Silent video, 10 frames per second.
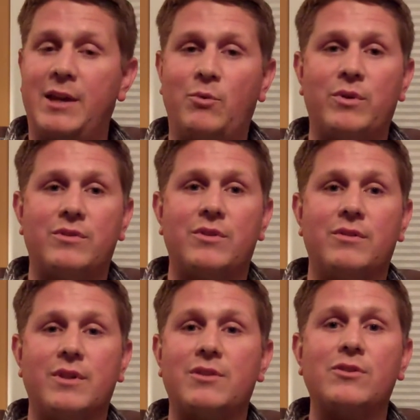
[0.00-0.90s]
It
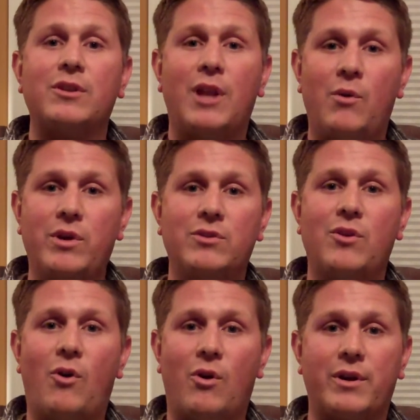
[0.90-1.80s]
was the
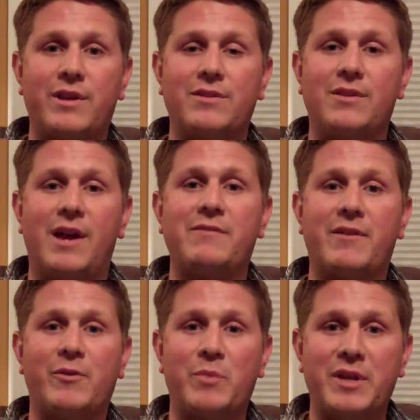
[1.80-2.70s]
slowest Hardee's I've
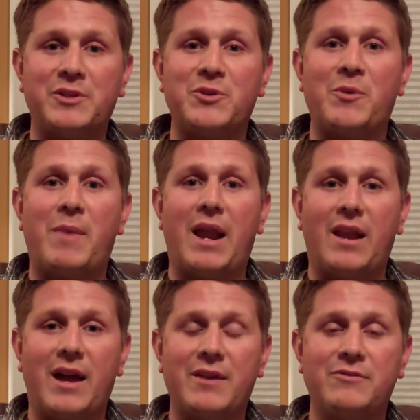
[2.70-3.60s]
ever been to in my
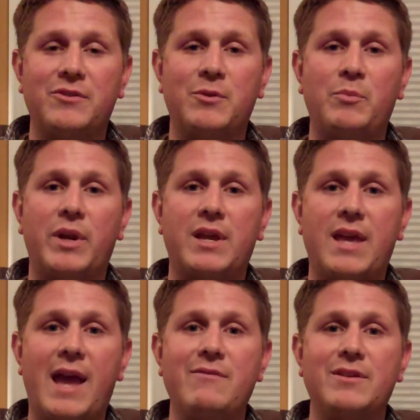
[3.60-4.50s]
life, but it
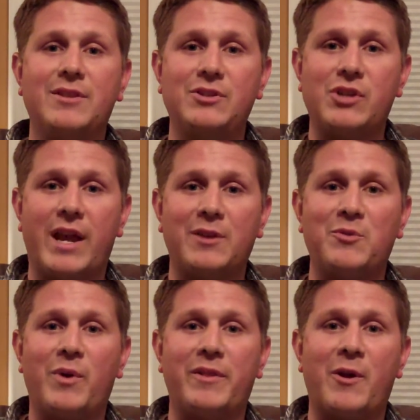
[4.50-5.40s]
gave us a
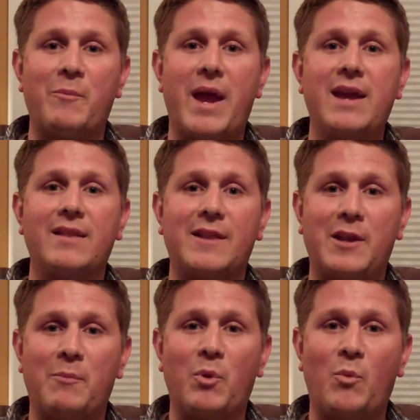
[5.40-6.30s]
chance while they were making the
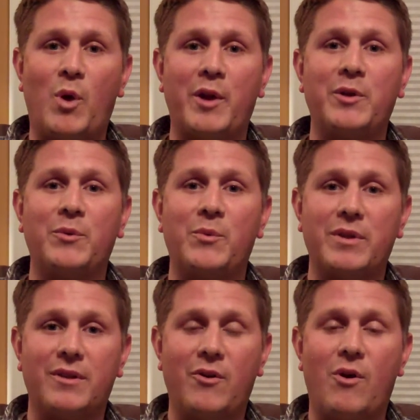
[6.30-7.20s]
#1
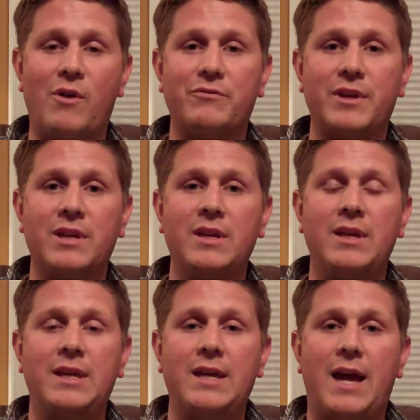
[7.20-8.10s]
with a coffee.
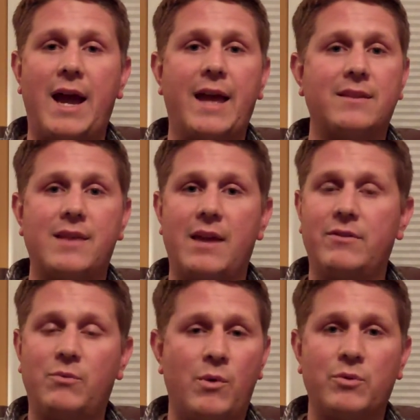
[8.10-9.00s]
I asked
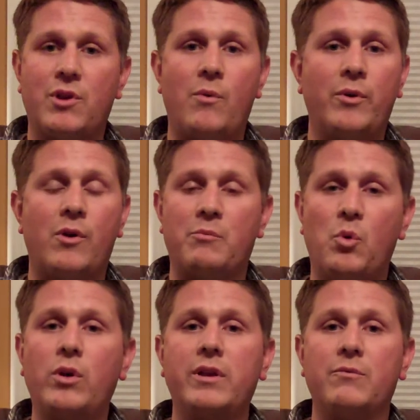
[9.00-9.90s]
David was going on,
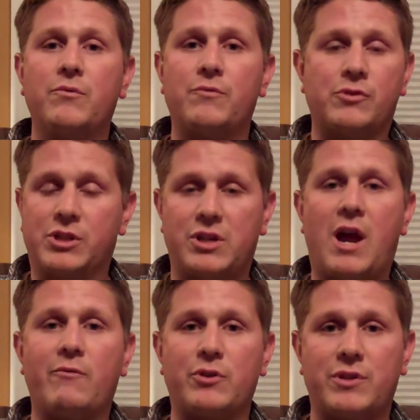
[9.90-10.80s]
more like for just
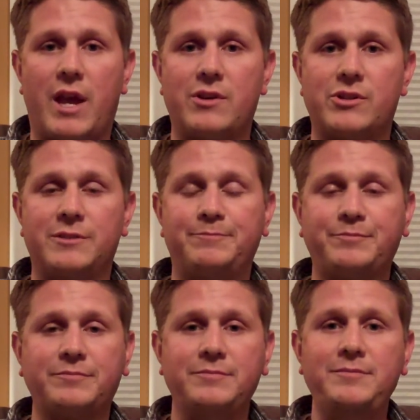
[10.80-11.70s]
conversation.
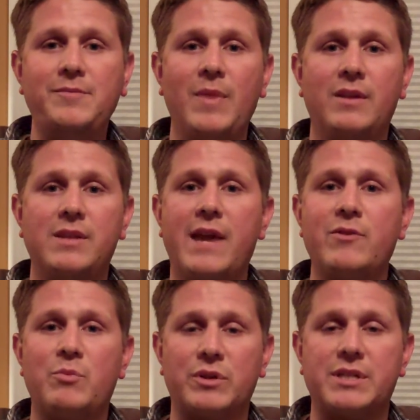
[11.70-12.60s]

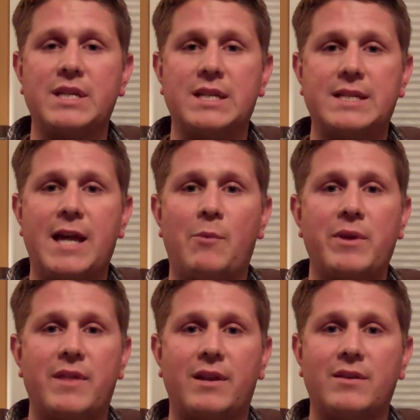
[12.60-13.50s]
David proceeded to tell
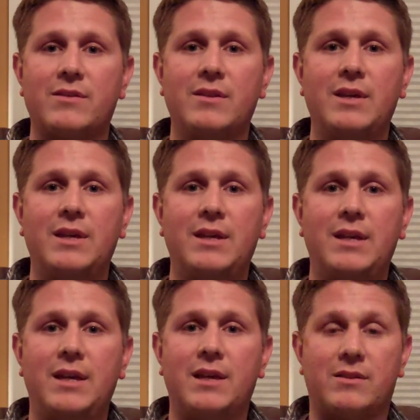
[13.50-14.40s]
me that
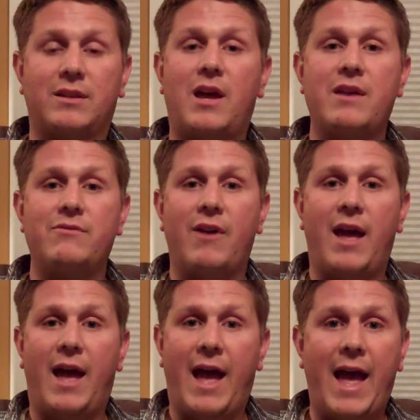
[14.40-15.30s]
his
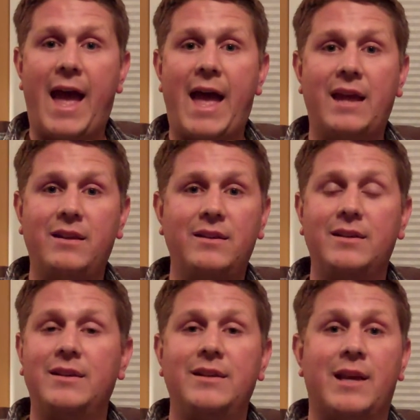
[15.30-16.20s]
life had
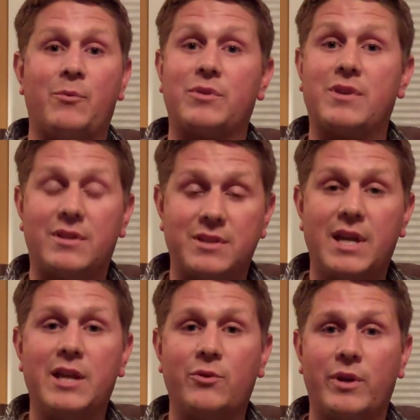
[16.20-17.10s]
and was
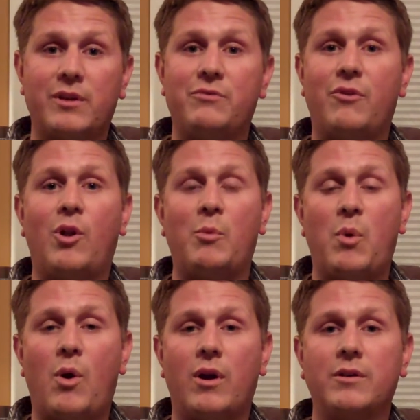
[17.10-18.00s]
continuing to fall
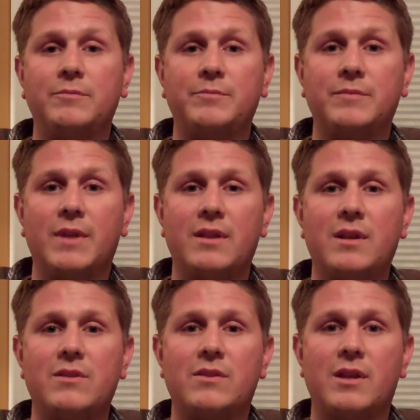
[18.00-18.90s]
apart. And then
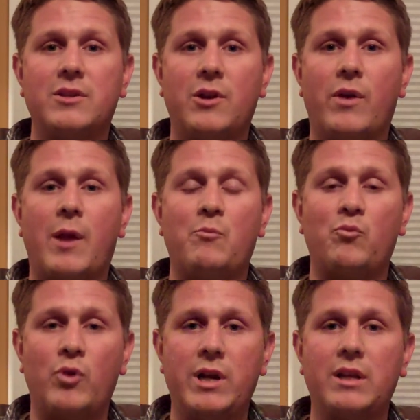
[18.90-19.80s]
he said, you know what, I'm
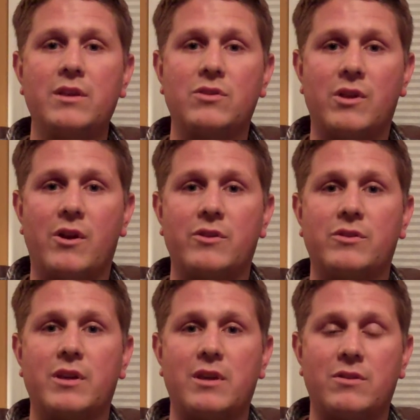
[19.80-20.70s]
really
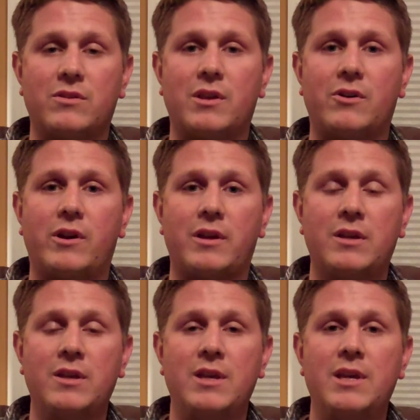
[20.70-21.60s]
seriously considering
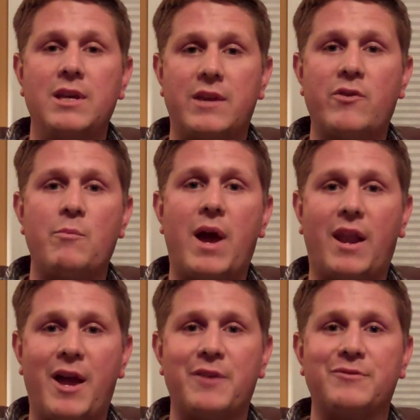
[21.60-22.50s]
giving my
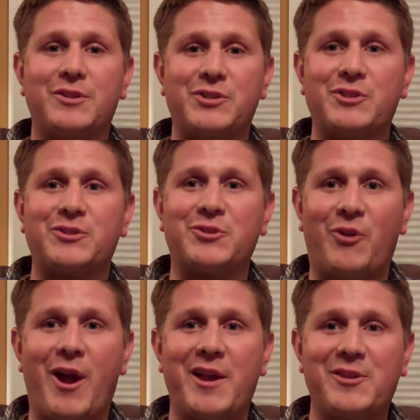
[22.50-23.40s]
life to Jesus
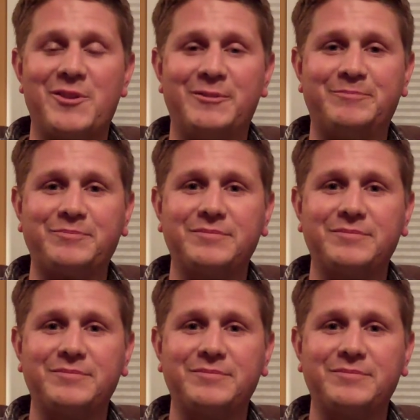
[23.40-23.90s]
Christ.